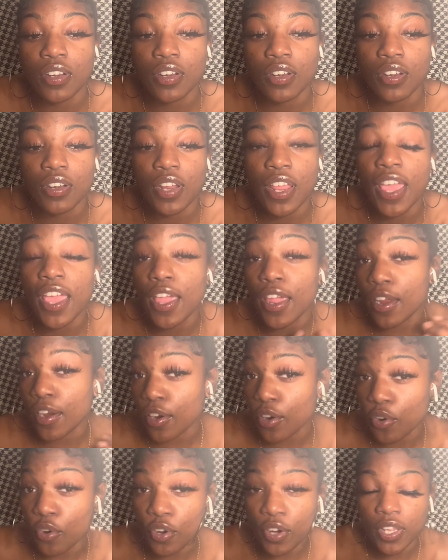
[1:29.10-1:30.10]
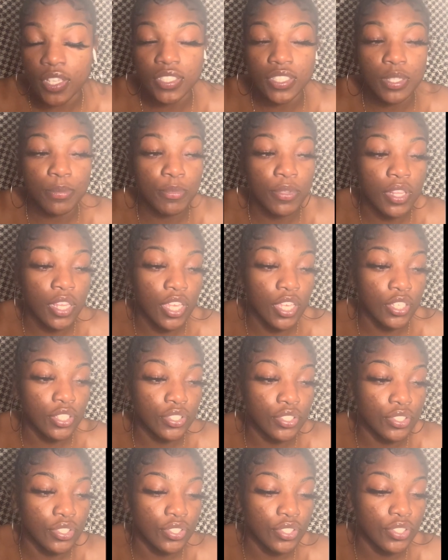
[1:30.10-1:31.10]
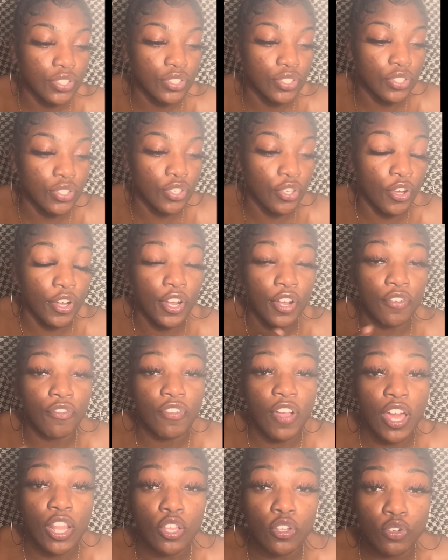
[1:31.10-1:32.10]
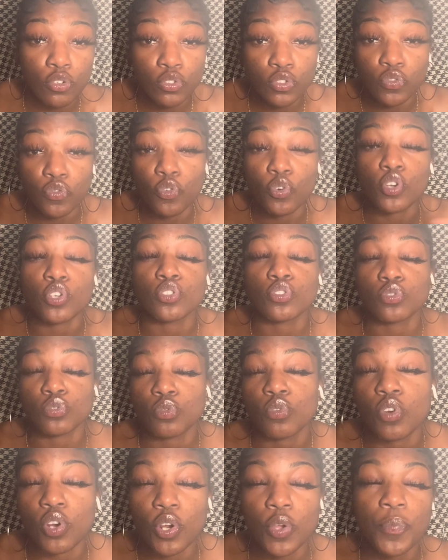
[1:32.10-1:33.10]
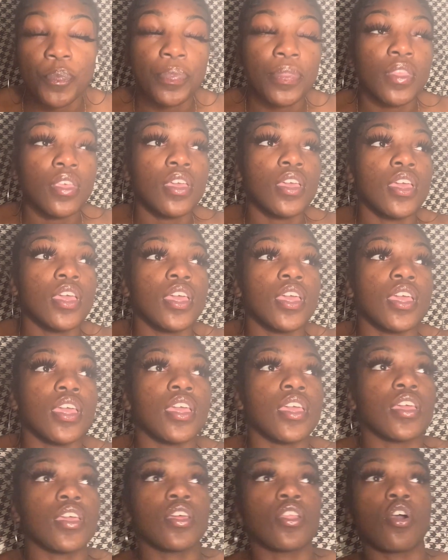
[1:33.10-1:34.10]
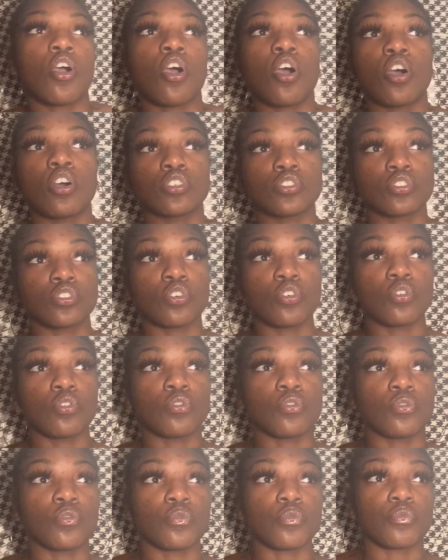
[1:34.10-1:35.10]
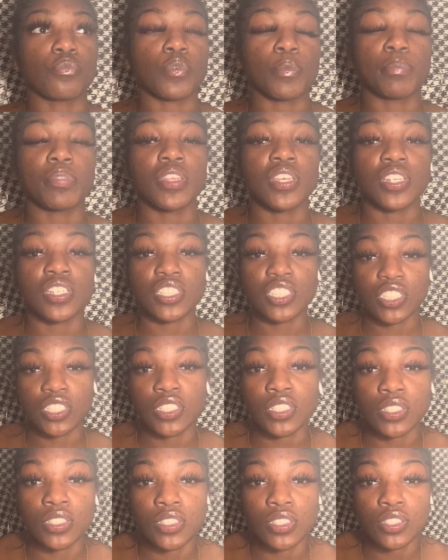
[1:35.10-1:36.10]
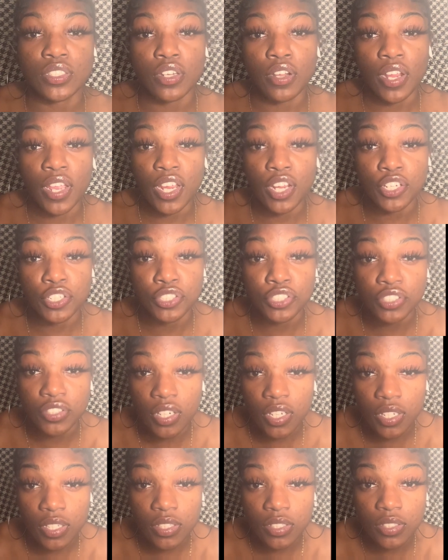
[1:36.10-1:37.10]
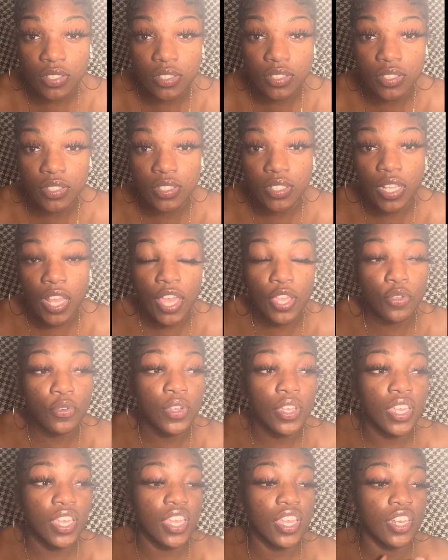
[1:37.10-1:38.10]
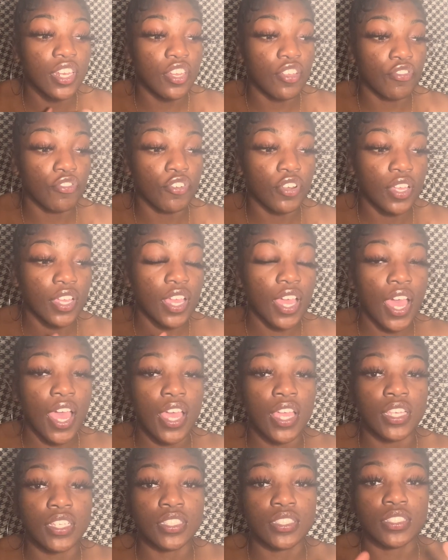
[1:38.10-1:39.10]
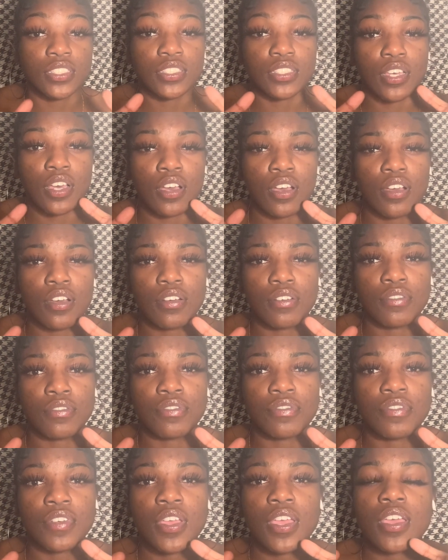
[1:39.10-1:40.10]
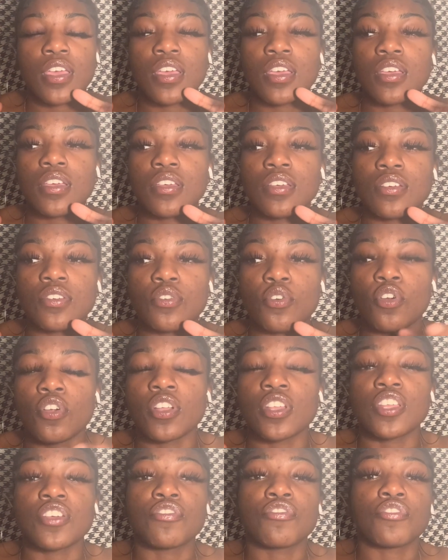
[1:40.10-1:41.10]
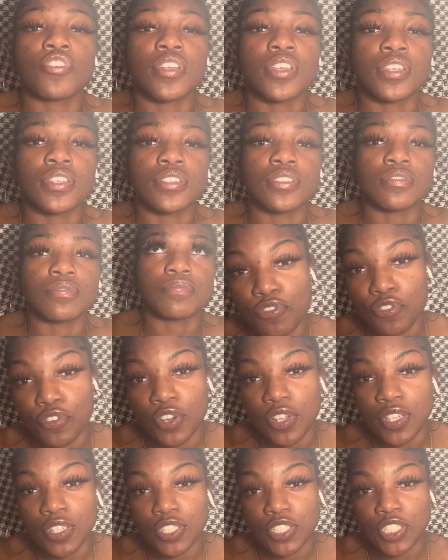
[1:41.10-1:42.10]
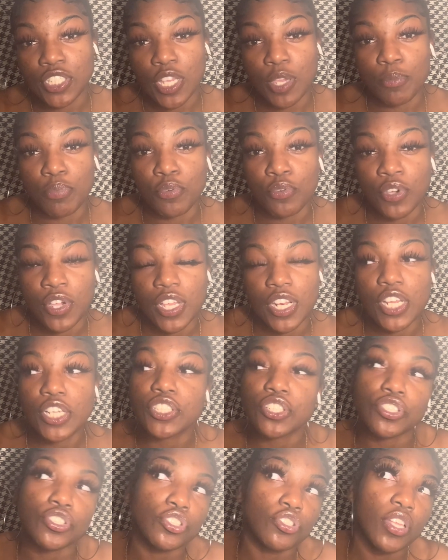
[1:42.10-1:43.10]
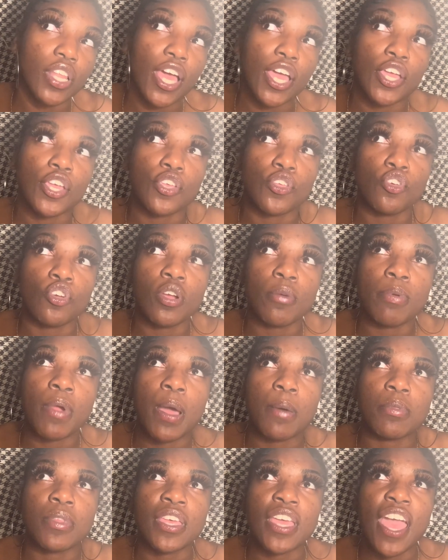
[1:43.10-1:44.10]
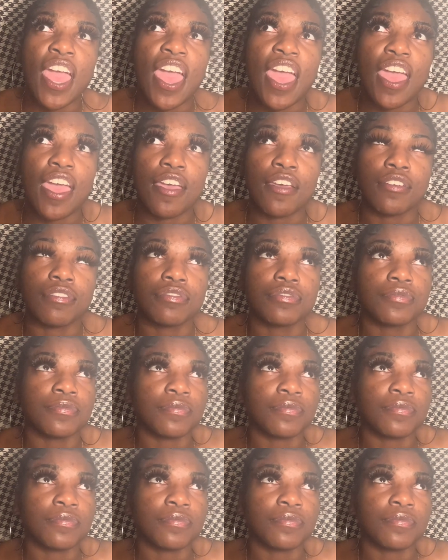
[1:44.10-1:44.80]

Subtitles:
hair, or it stimulates your hair follicles for it to grow. It also replenishes your hair strands. Like, you could get different kinds of, or different shampoo and conditioner. So like, you could probably have